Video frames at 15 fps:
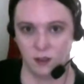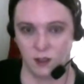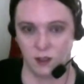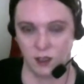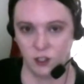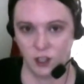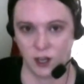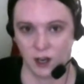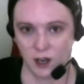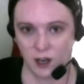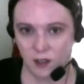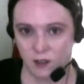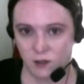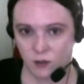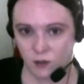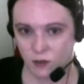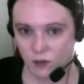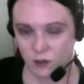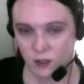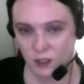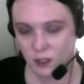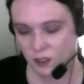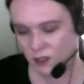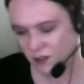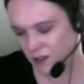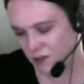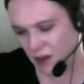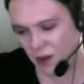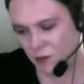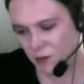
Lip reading: in jazz, or I would